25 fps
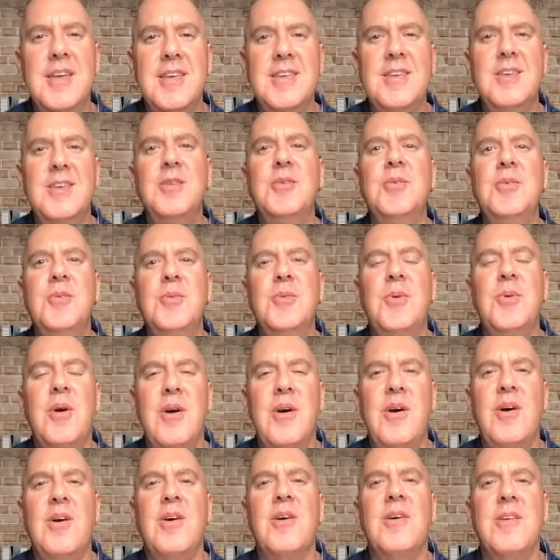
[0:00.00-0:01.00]
you
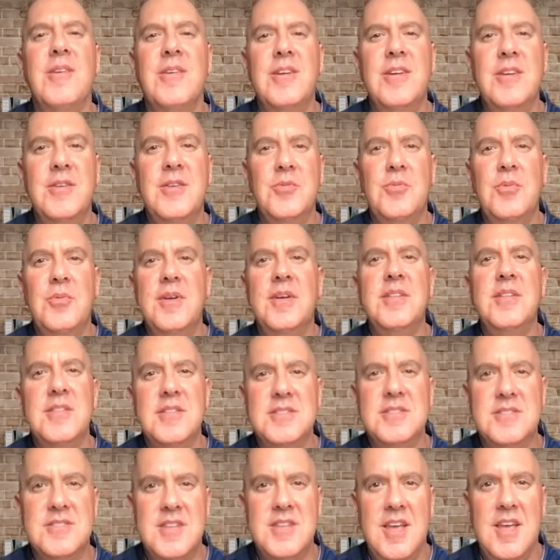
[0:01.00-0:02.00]
are in real
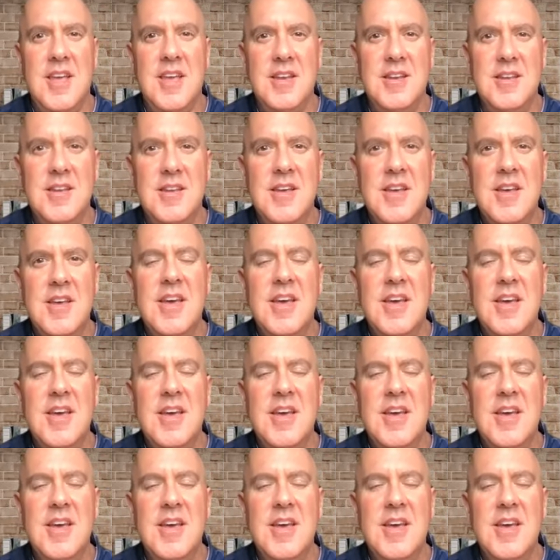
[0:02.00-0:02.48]
estate.